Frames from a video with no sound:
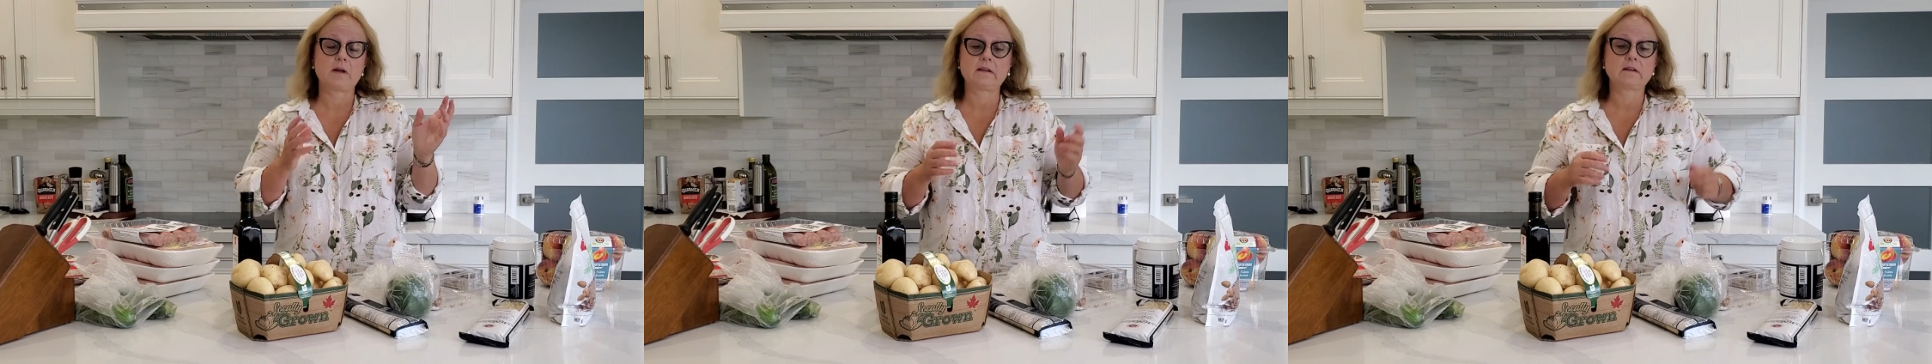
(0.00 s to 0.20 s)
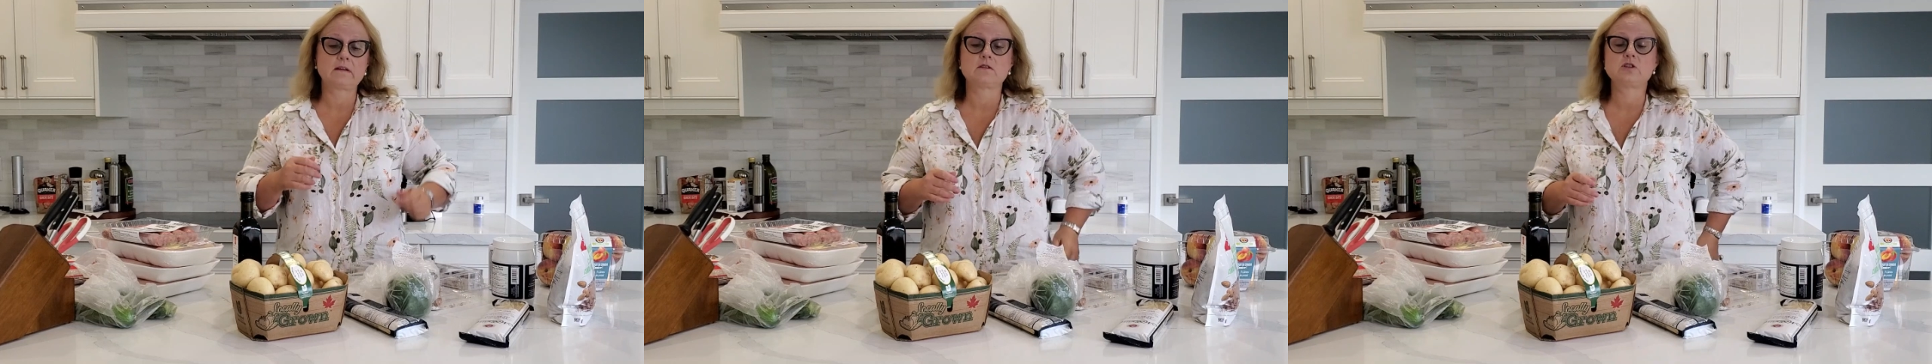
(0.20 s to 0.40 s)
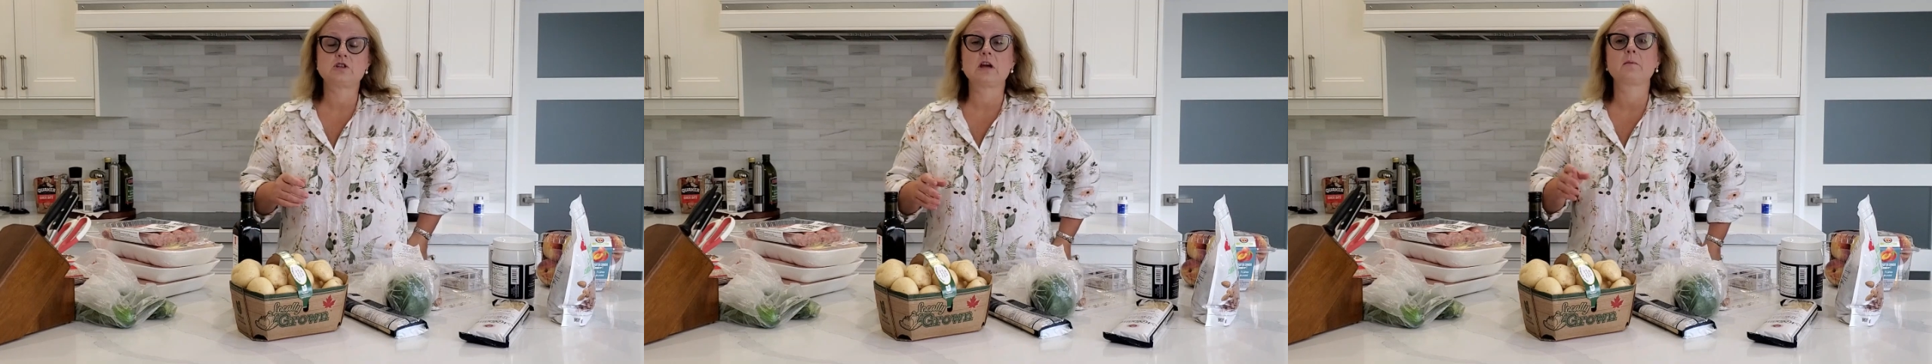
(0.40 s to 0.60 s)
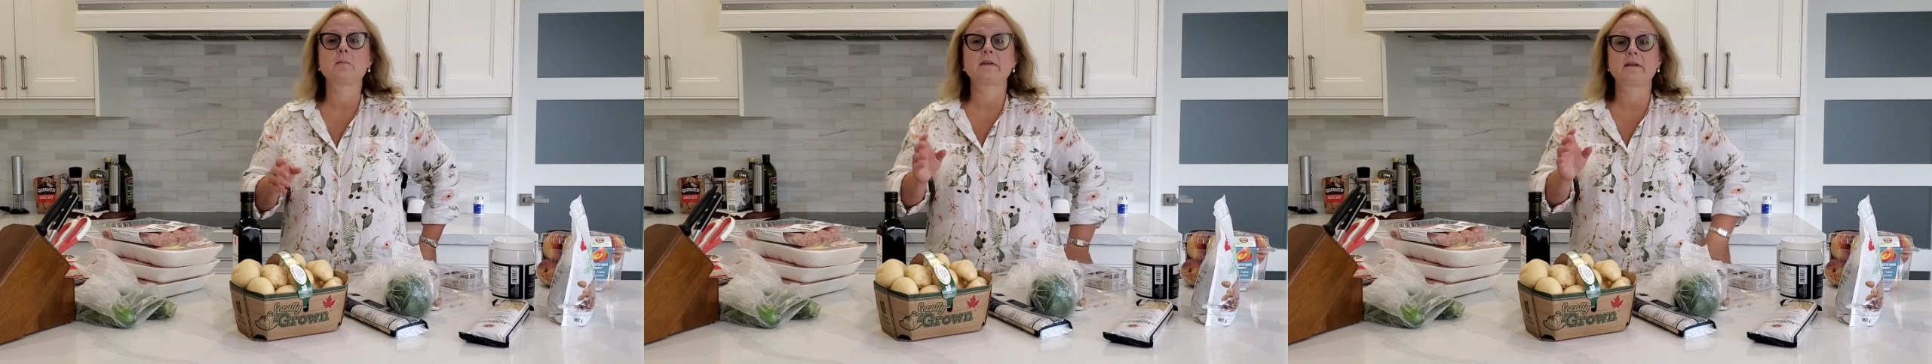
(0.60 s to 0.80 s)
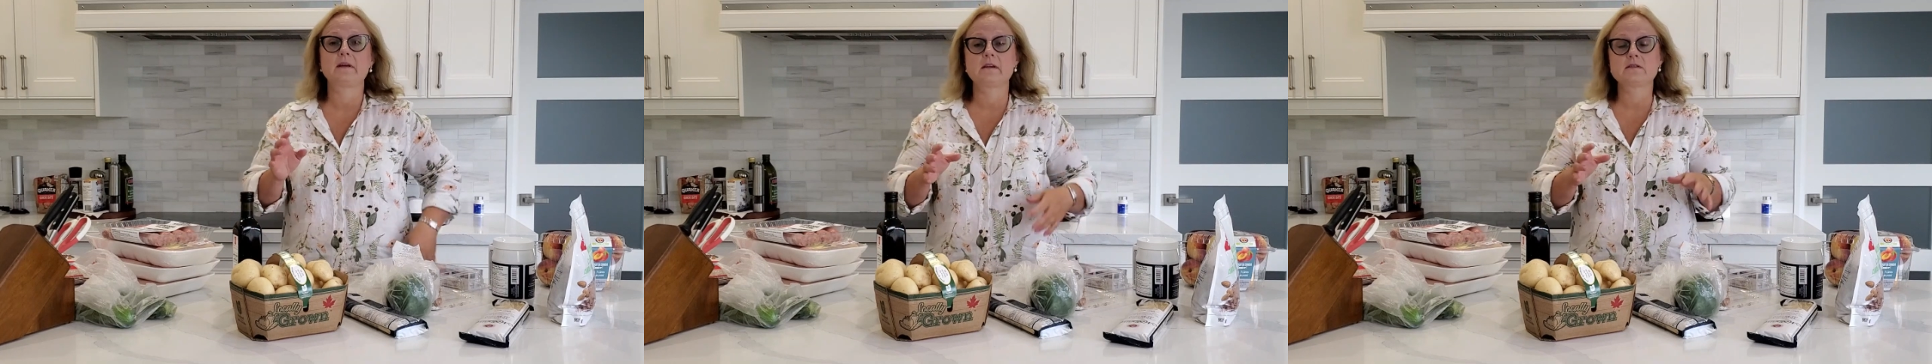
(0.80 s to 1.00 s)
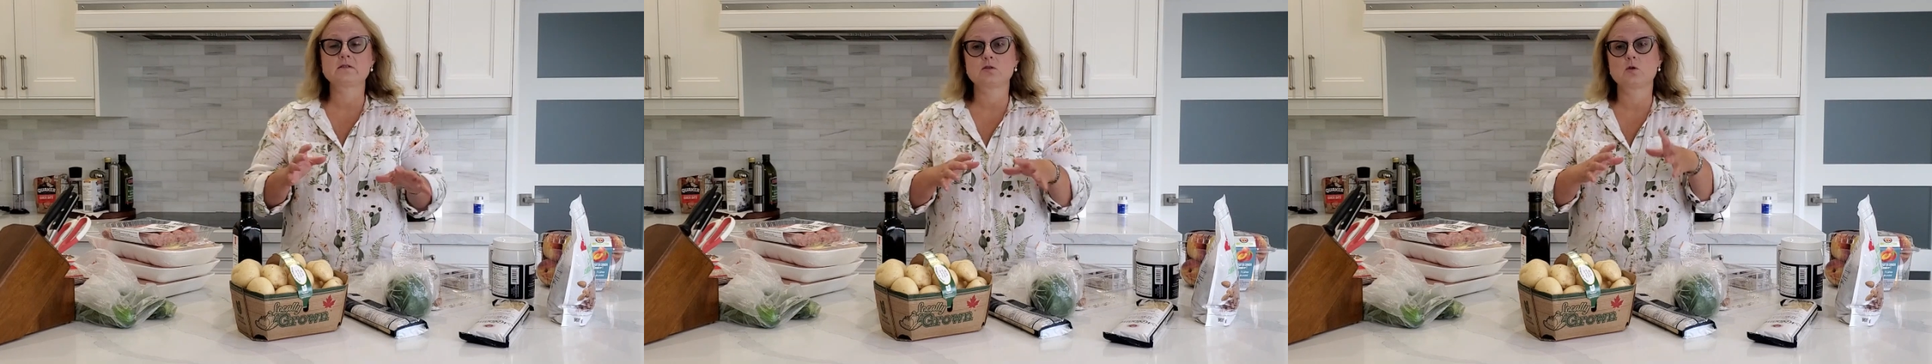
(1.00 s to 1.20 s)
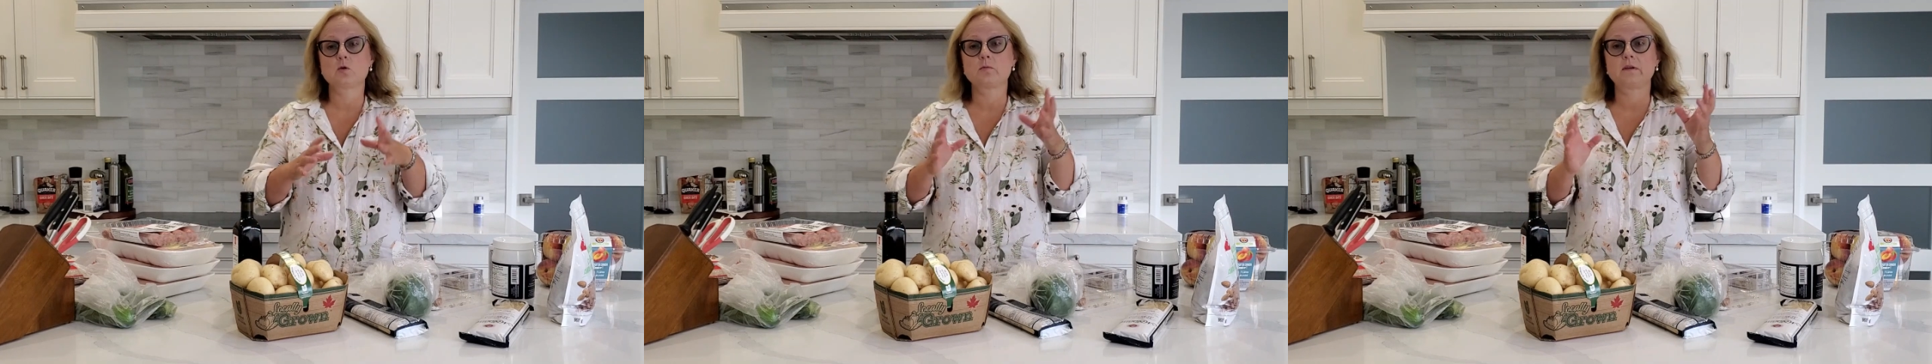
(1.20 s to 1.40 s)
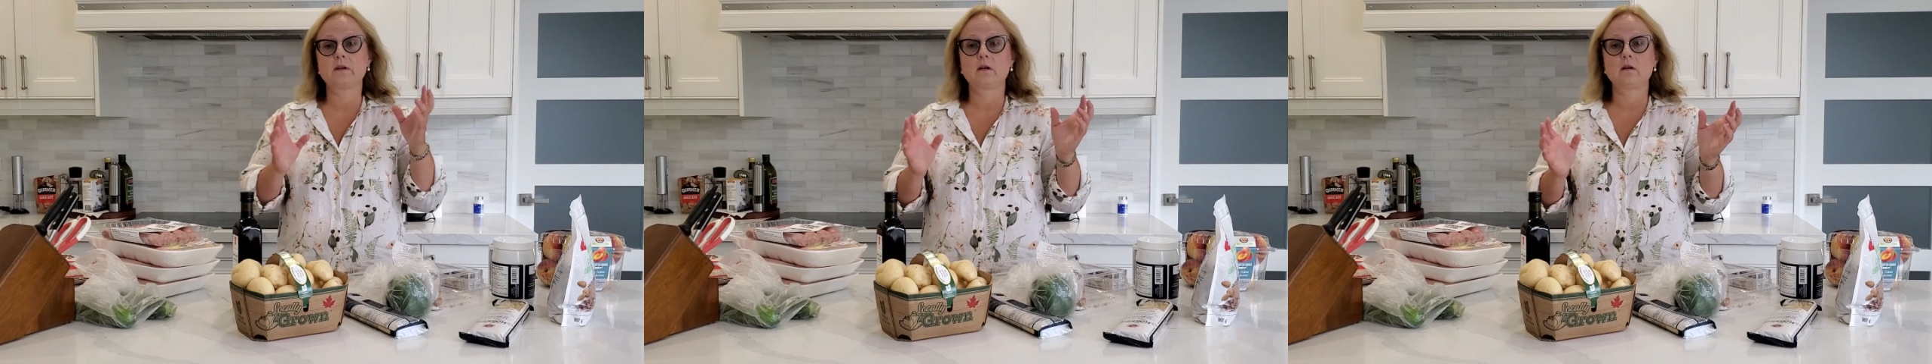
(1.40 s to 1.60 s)
I didn't check, but I
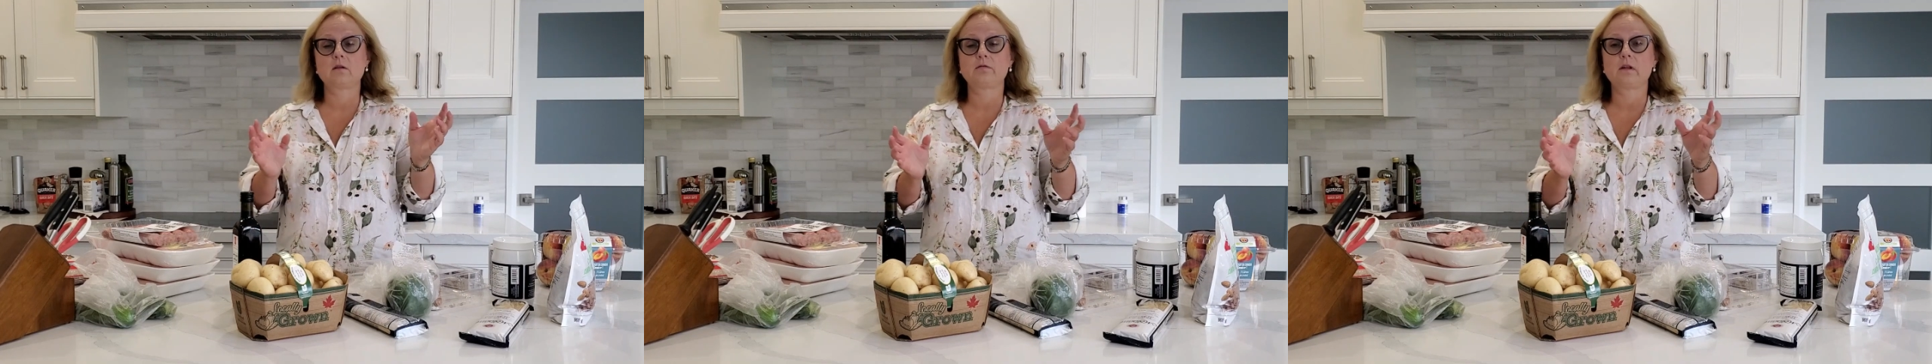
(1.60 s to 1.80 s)
assume the